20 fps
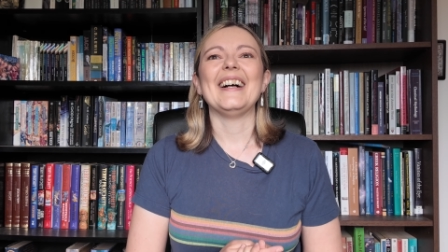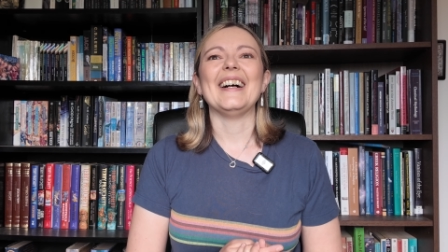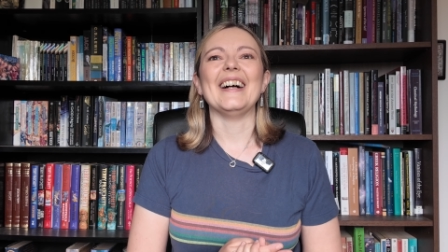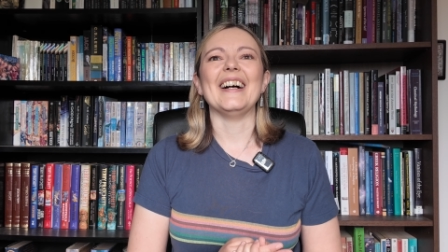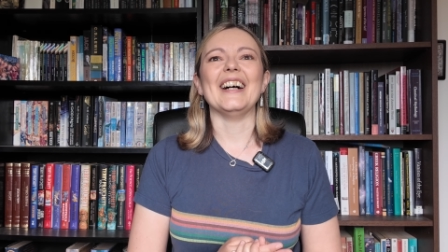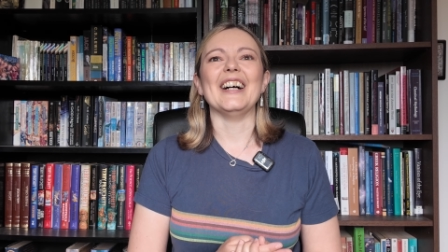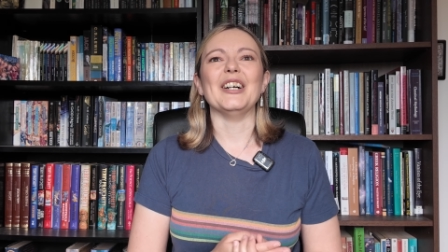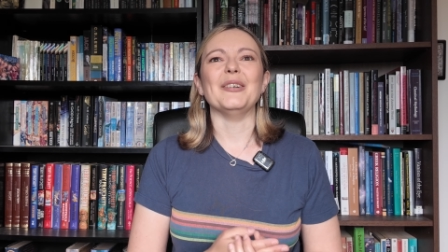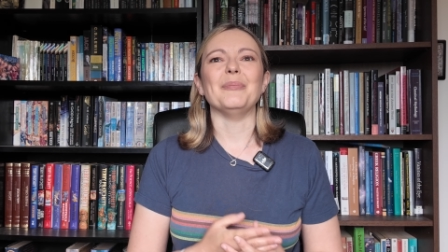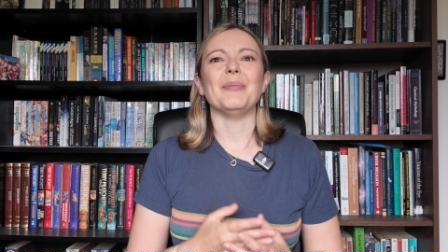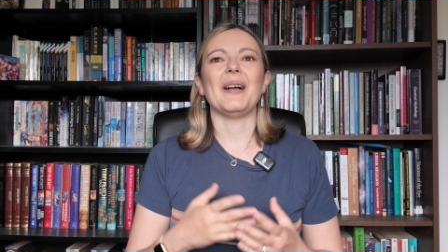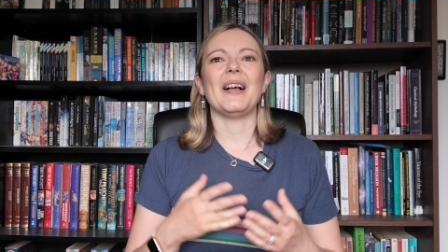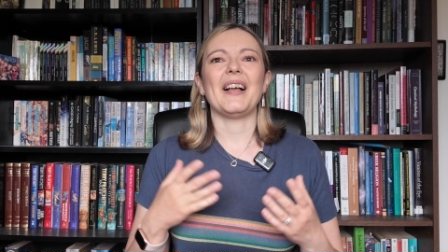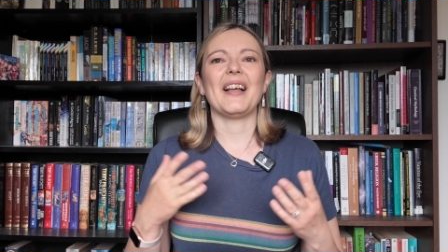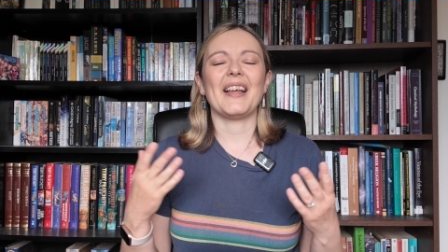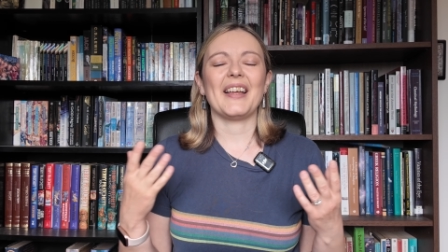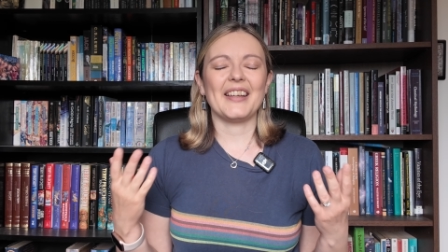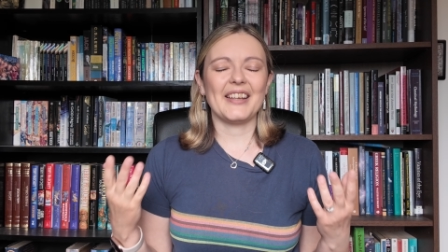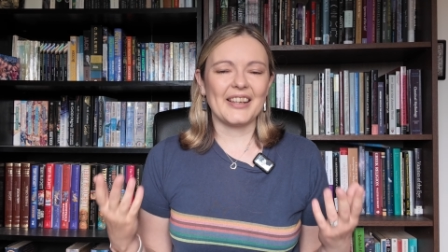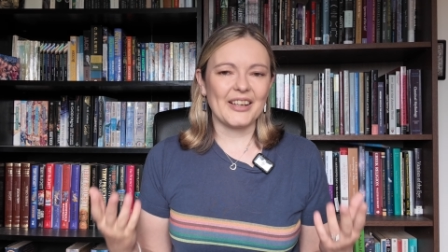Um,
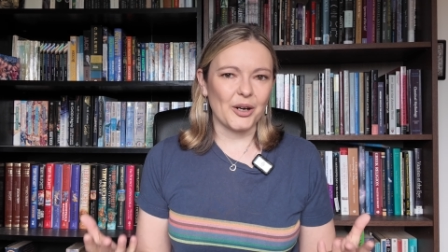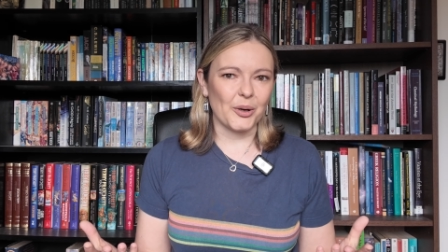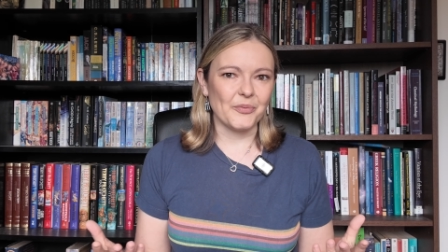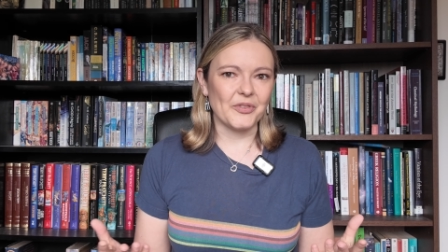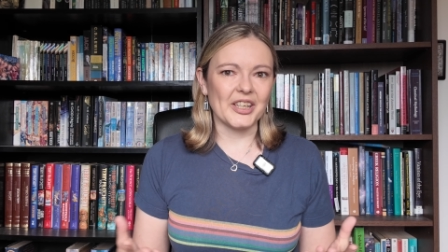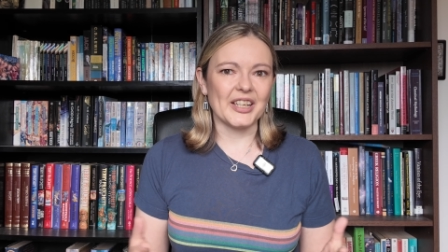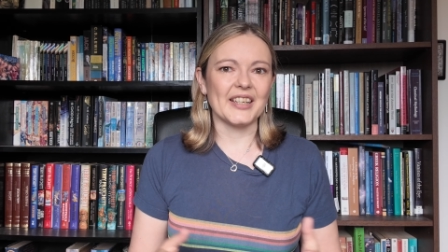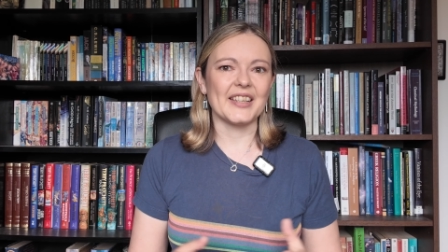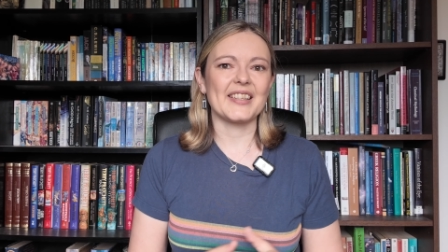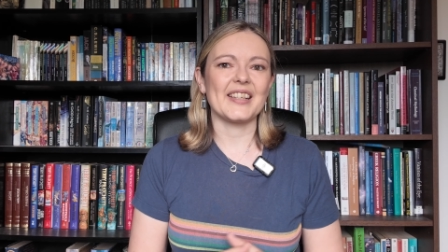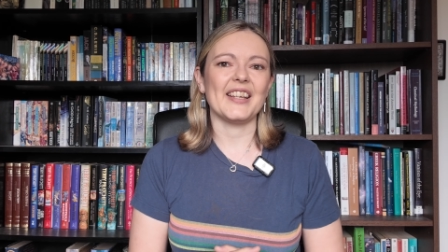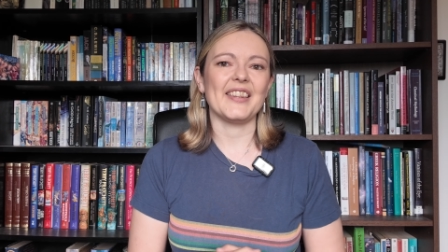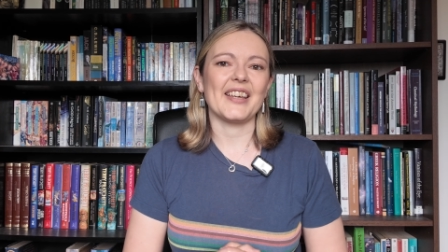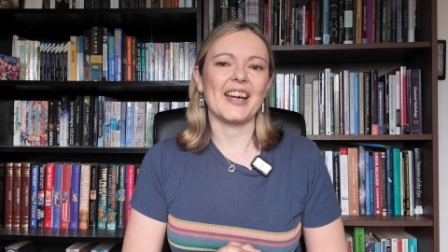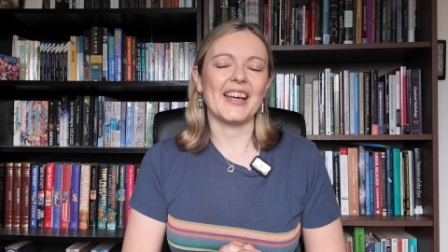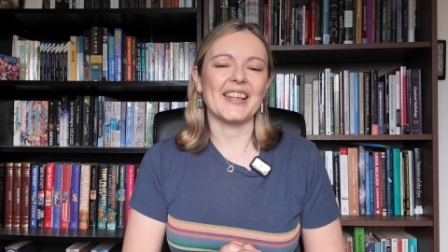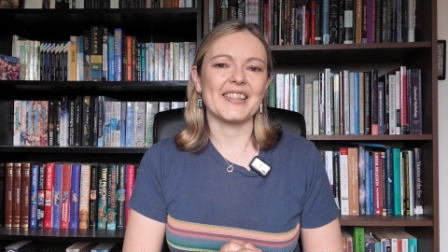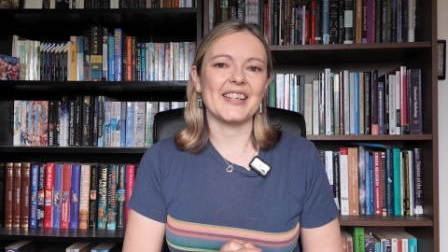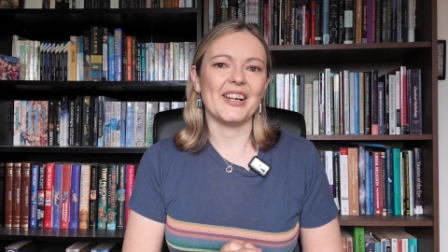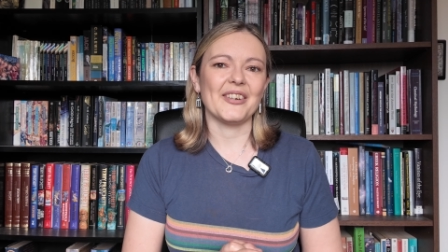Obviously,
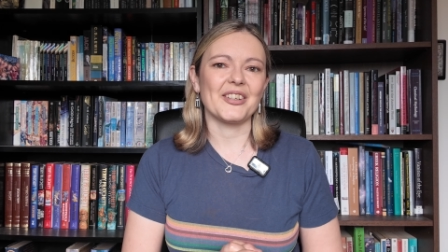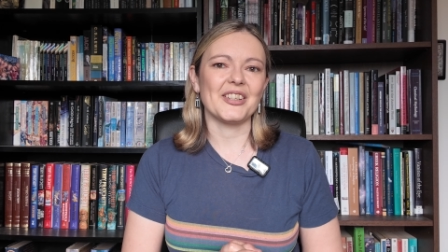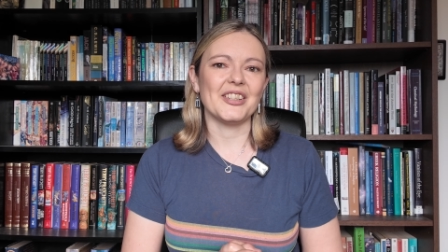that has now